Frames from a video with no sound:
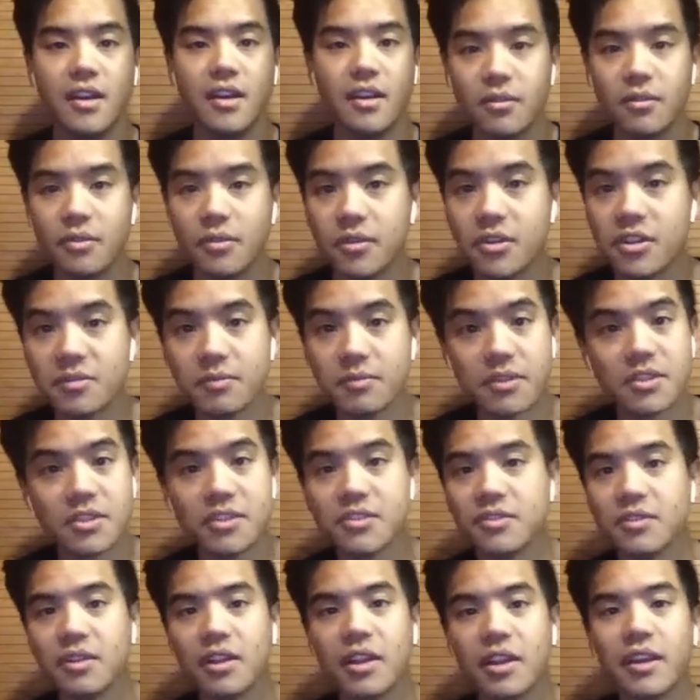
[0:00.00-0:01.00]
or as much as
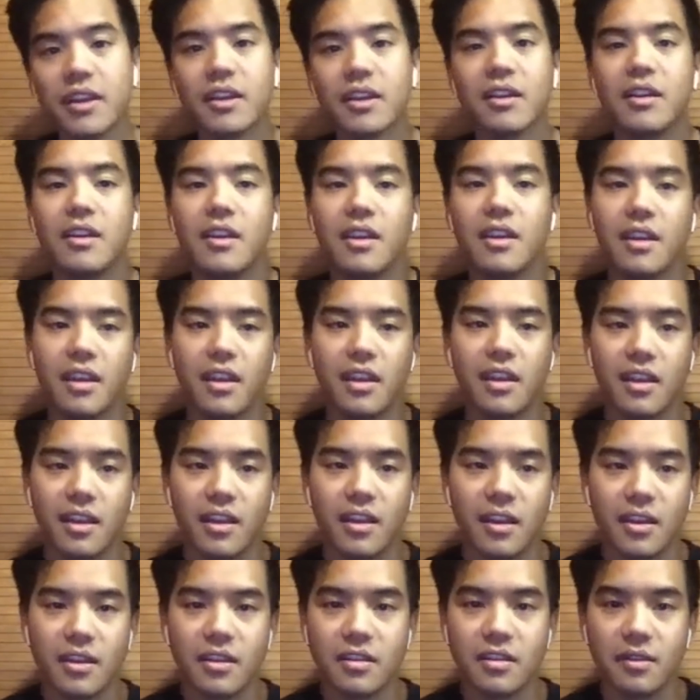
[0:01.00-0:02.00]
you like
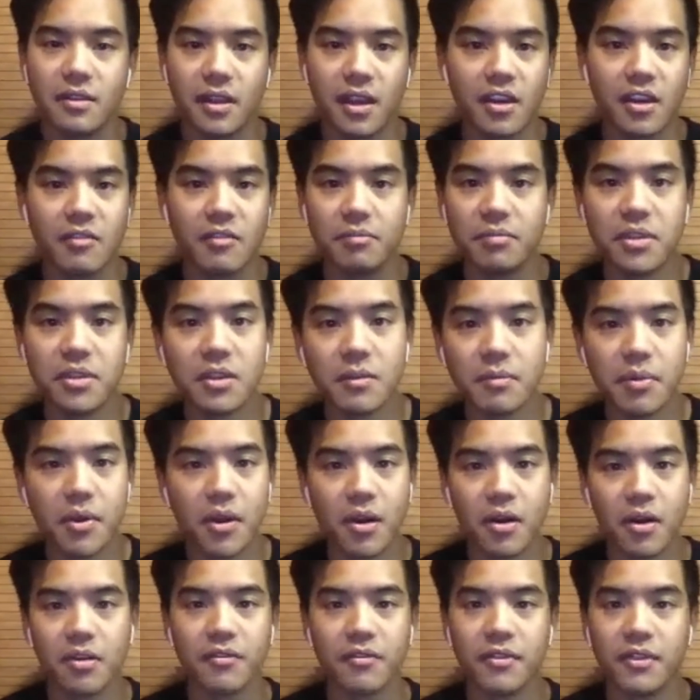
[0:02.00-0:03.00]
and kind of be a
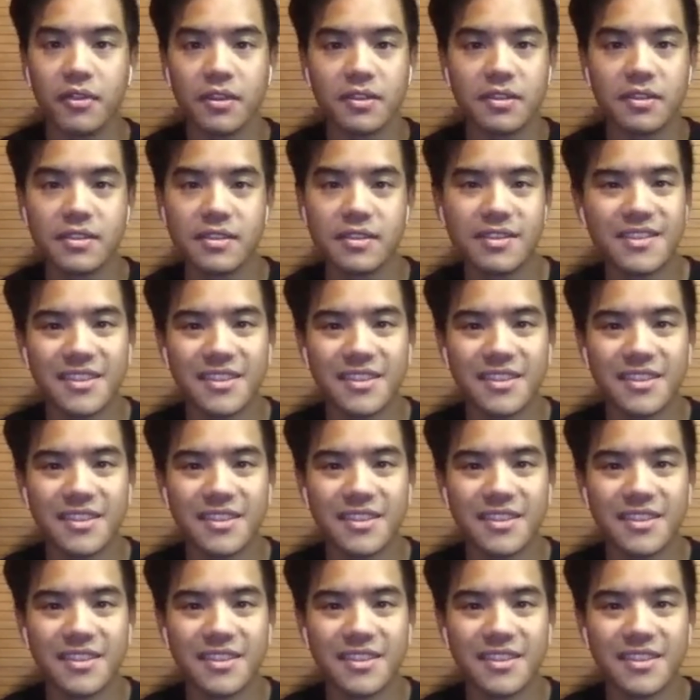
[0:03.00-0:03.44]
part of this,